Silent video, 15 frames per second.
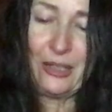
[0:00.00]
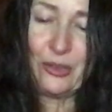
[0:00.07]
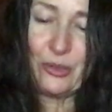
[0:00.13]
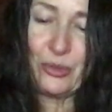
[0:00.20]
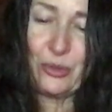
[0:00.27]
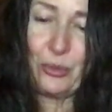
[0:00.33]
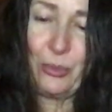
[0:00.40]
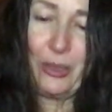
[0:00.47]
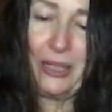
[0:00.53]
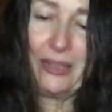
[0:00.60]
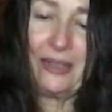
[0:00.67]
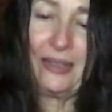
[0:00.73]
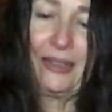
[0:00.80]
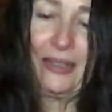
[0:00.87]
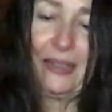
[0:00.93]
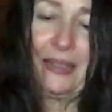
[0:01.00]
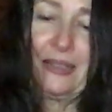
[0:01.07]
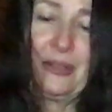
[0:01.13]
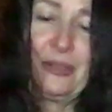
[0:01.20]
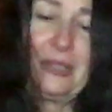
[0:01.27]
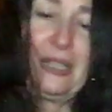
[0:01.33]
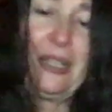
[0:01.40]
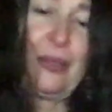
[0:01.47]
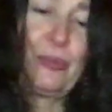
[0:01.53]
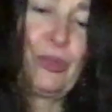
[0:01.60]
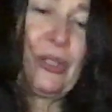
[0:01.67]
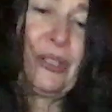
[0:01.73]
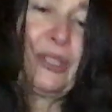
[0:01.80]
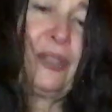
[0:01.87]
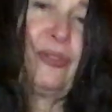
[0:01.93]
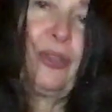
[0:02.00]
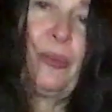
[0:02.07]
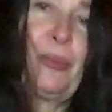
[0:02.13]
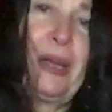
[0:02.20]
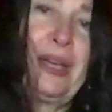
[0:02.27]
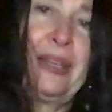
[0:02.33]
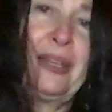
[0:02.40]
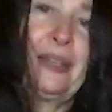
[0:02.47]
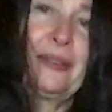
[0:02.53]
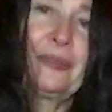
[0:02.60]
instrument. So you see, I'm just giving my